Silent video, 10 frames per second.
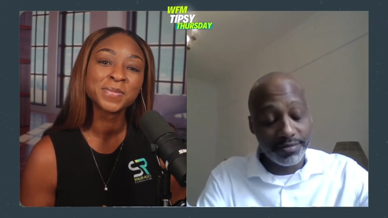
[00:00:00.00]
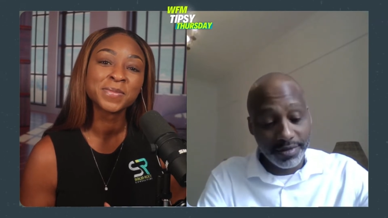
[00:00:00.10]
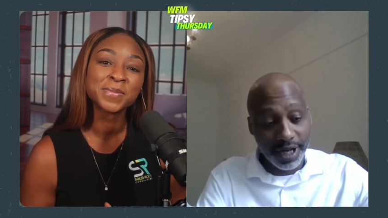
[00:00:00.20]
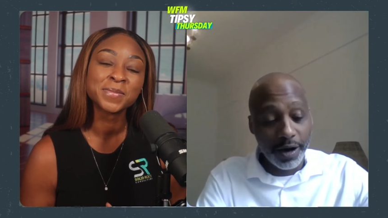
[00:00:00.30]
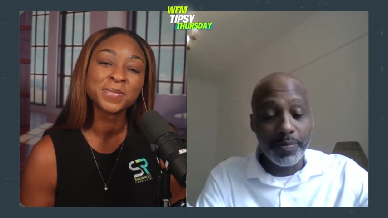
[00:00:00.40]

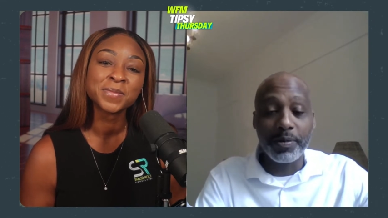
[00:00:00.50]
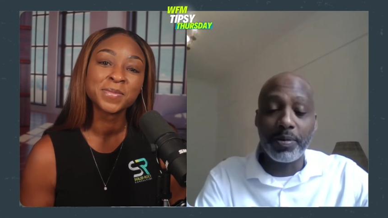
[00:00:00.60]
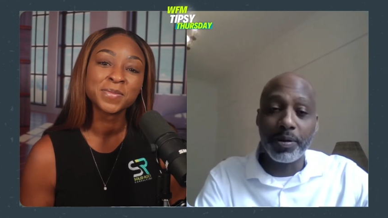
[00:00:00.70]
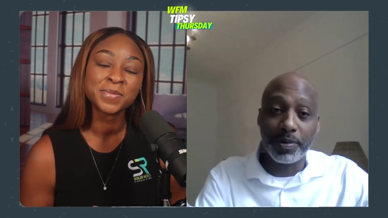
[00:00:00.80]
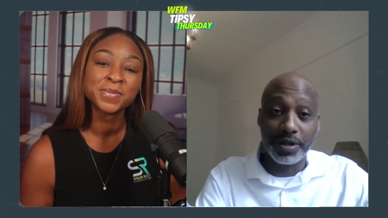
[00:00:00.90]
Speaker 1: helping
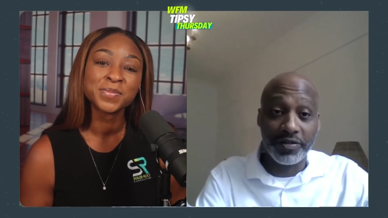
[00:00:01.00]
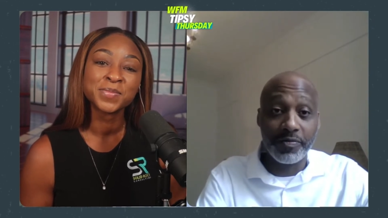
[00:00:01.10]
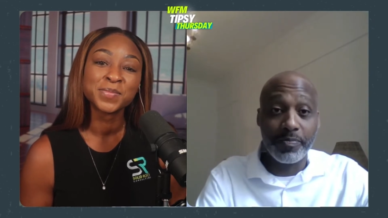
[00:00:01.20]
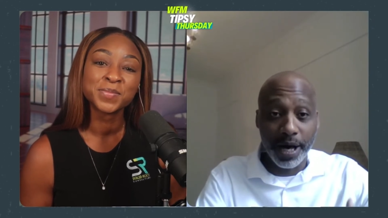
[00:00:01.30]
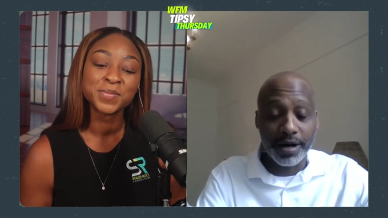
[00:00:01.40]
people live
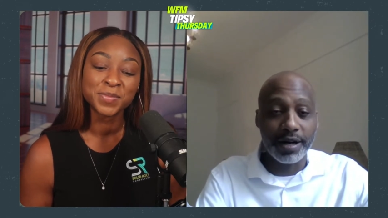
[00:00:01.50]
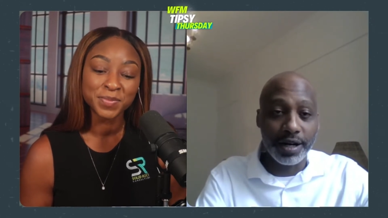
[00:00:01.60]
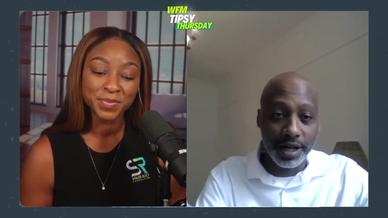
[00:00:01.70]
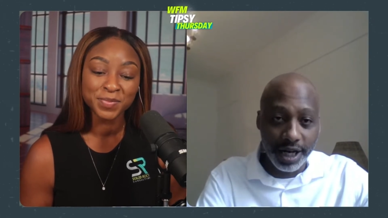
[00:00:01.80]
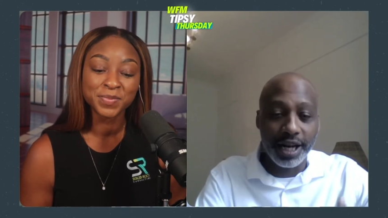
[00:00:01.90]
better
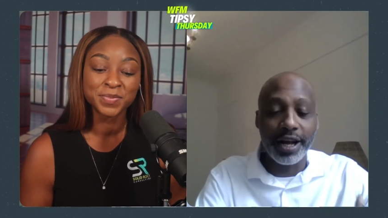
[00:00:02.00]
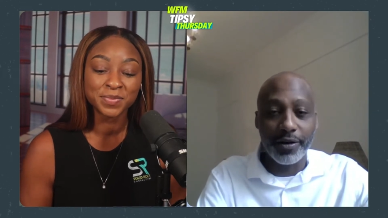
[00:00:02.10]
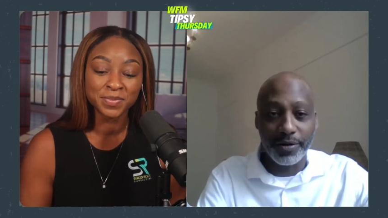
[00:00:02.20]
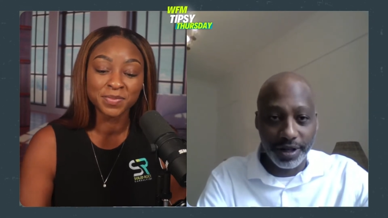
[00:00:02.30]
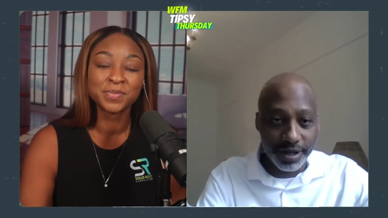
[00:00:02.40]
and
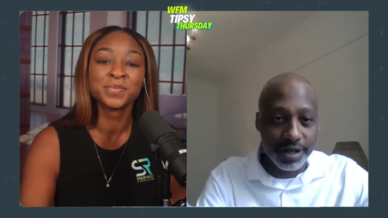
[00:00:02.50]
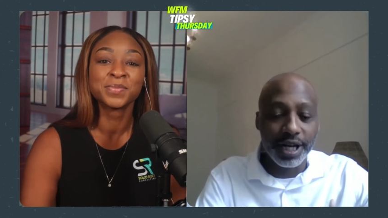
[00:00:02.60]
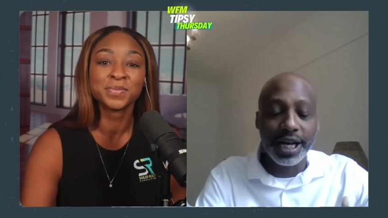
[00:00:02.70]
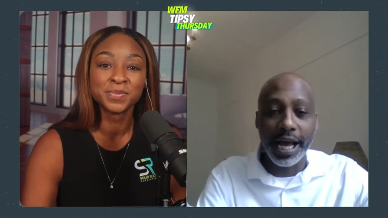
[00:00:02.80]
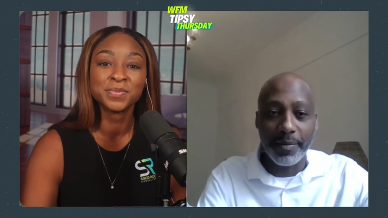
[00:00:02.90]
healthier
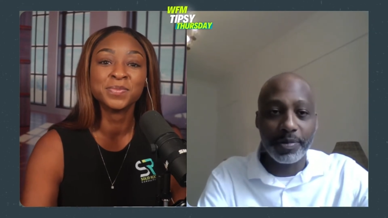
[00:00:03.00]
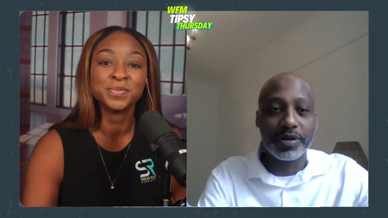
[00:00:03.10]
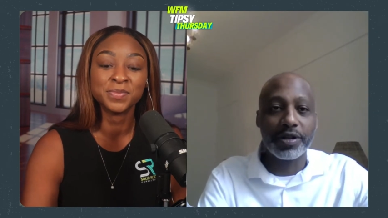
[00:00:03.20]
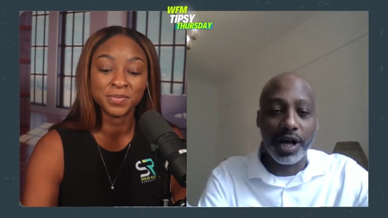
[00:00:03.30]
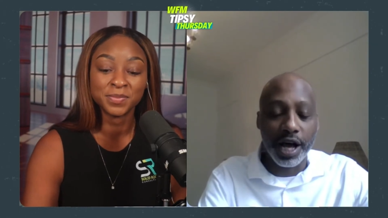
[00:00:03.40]
and
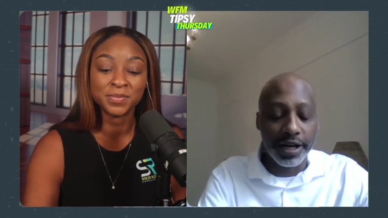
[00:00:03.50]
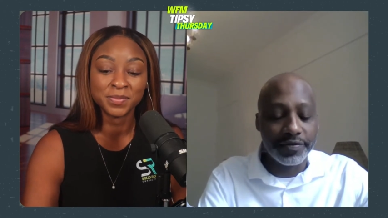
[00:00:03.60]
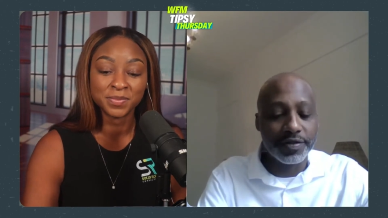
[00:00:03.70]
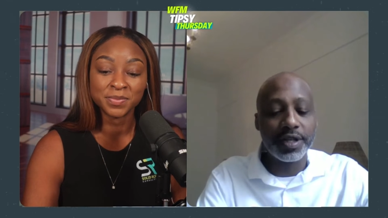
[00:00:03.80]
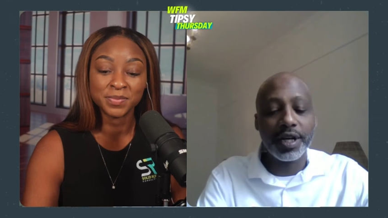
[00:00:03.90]
happier
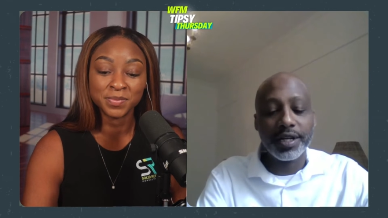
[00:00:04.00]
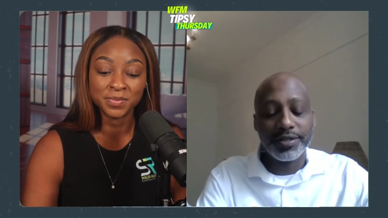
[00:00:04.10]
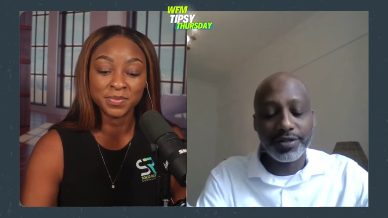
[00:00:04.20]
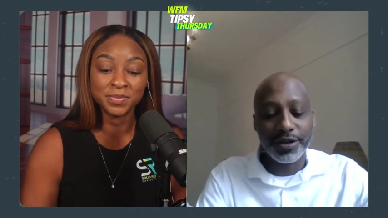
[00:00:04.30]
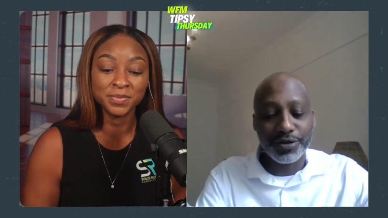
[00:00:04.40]
lives.
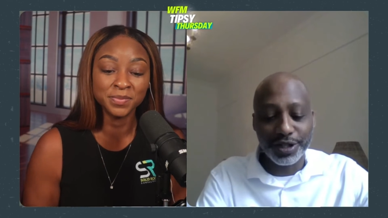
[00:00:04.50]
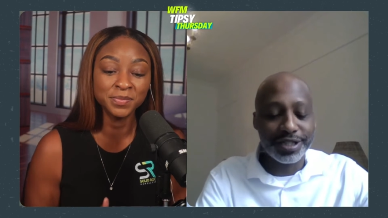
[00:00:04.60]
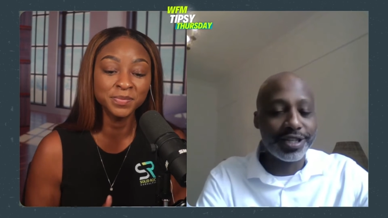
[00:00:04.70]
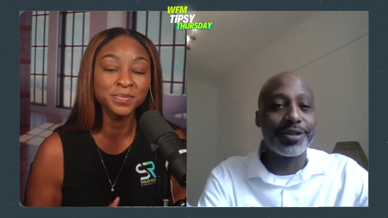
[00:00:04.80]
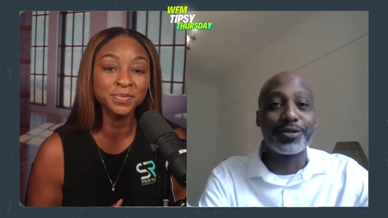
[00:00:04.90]
So, just
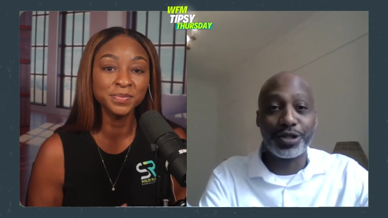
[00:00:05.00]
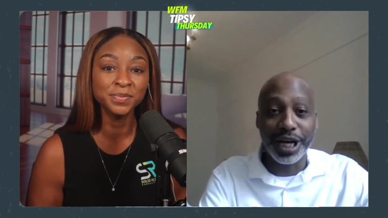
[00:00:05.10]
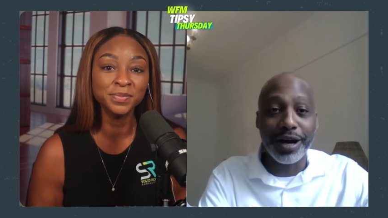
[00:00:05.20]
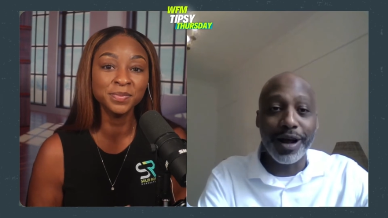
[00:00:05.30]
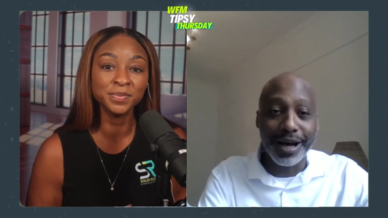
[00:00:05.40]
a little
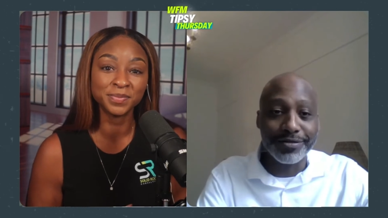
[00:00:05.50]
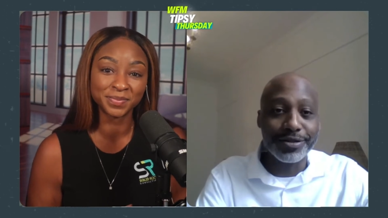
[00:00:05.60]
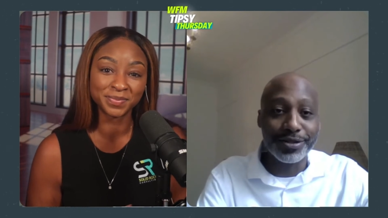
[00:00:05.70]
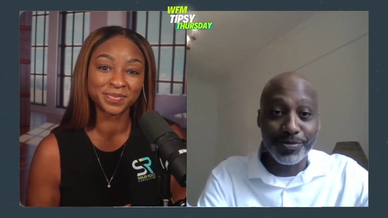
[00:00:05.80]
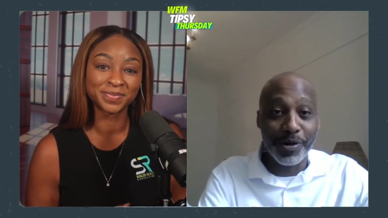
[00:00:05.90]
shout out
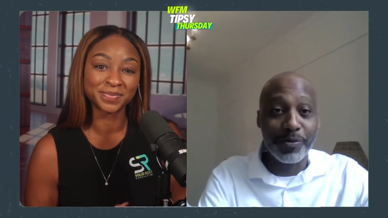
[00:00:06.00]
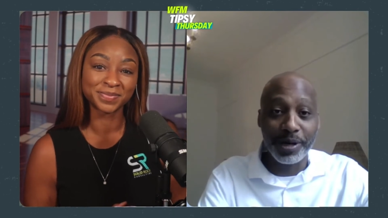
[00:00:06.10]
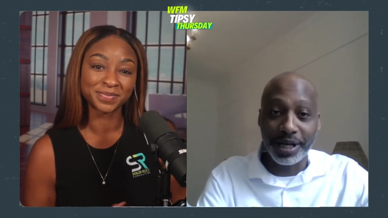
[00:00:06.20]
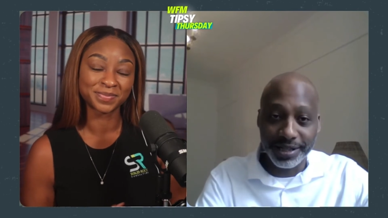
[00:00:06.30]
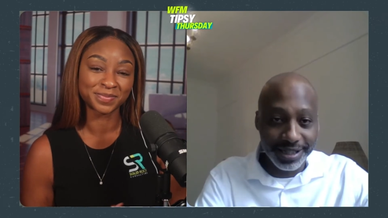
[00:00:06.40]
to
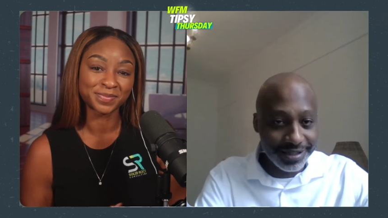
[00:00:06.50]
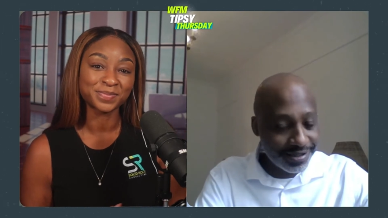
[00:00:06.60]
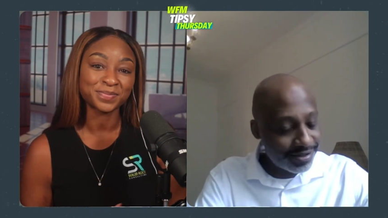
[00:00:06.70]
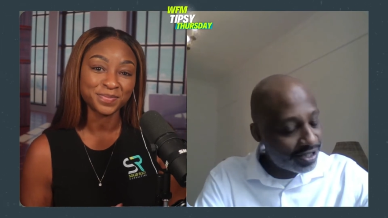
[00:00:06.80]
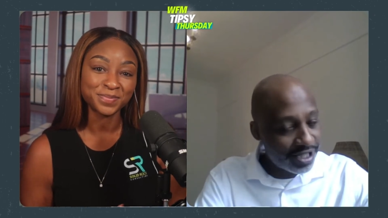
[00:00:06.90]
Moby
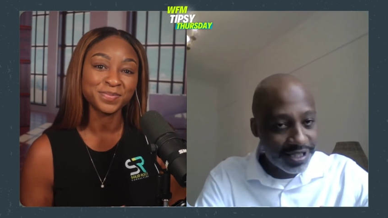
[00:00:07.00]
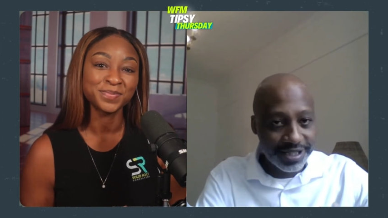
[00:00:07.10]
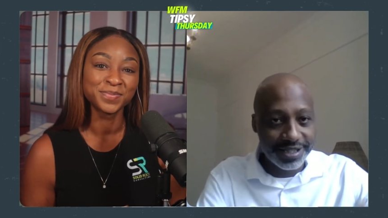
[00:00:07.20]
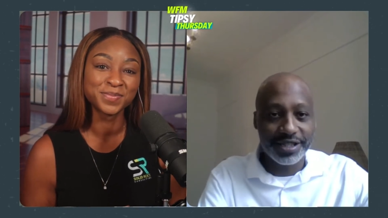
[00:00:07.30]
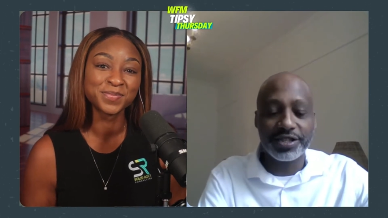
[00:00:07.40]

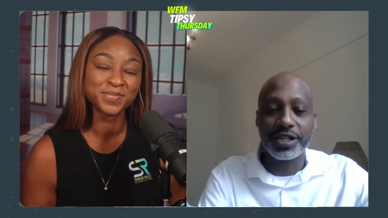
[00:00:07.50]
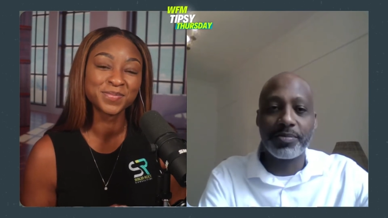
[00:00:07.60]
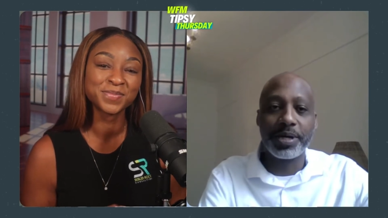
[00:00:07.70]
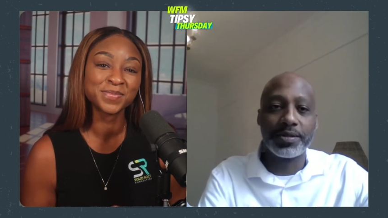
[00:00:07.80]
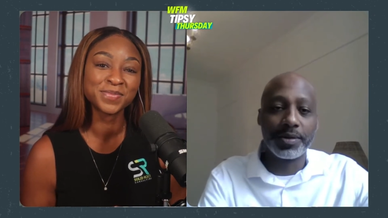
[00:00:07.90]
just such an
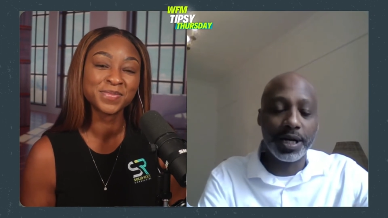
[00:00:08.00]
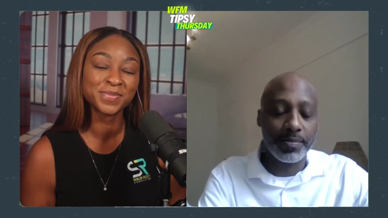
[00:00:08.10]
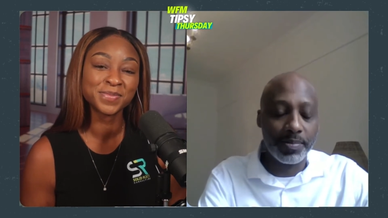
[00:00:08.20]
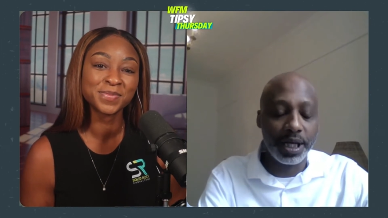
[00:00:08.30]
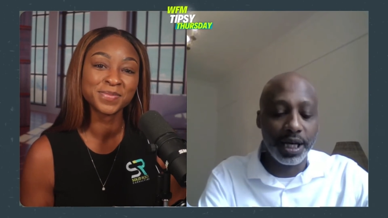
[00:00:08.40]
amazing
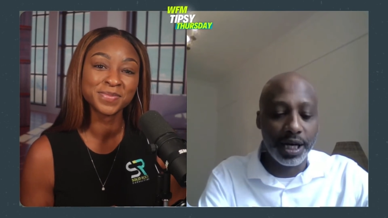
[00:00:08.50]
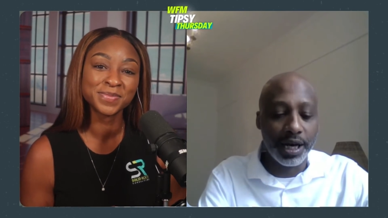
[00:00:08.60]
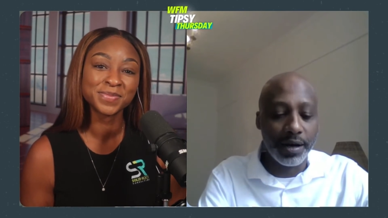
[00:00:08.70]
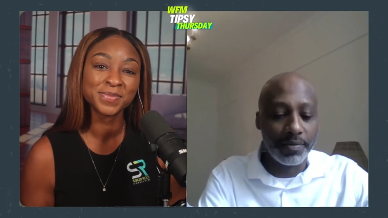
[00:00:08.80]
company and I've,